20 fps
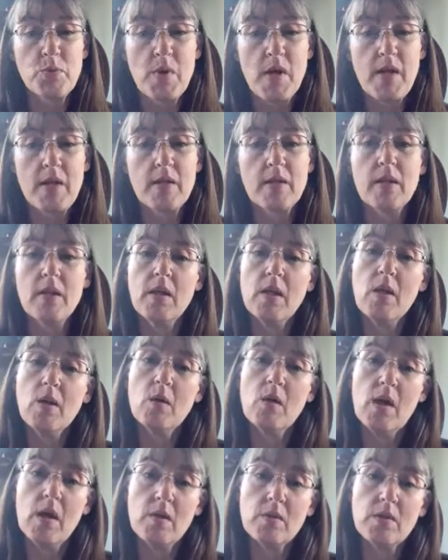run,
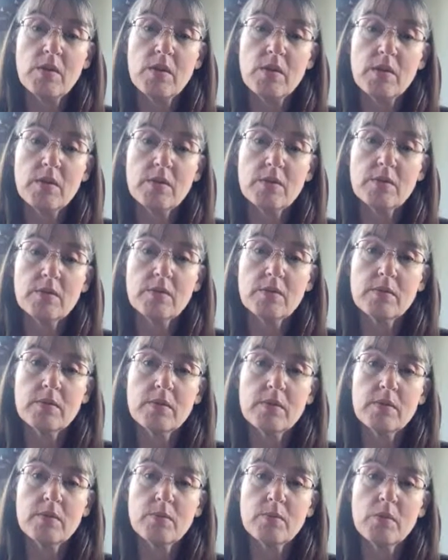
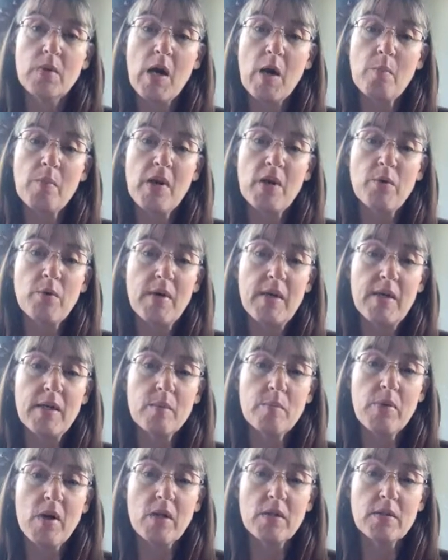how my
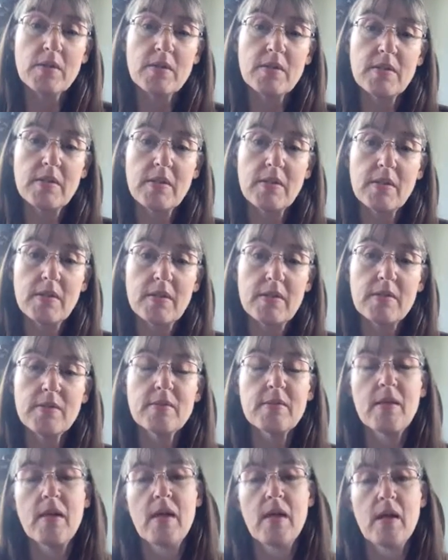grading policy
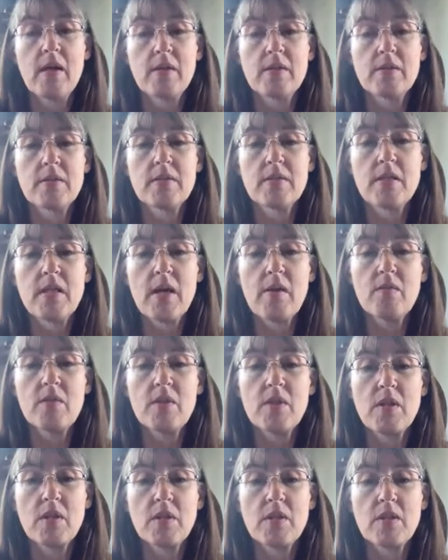is, and
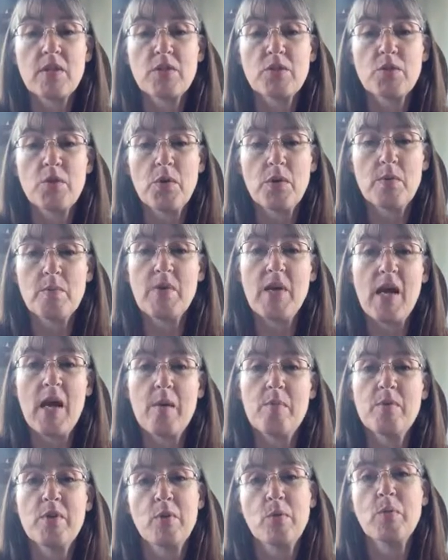everything that is going to be
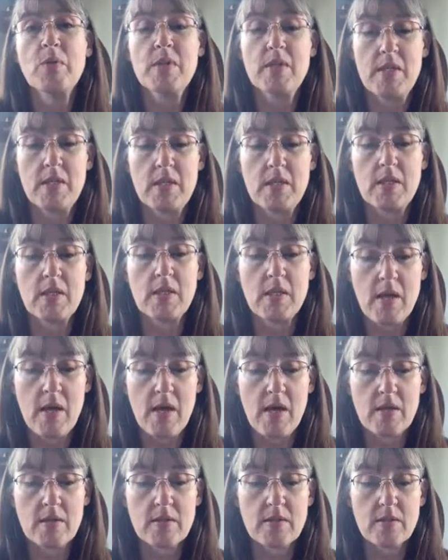happening within the
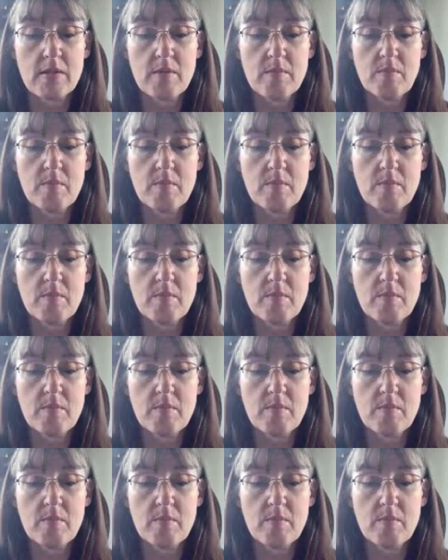class.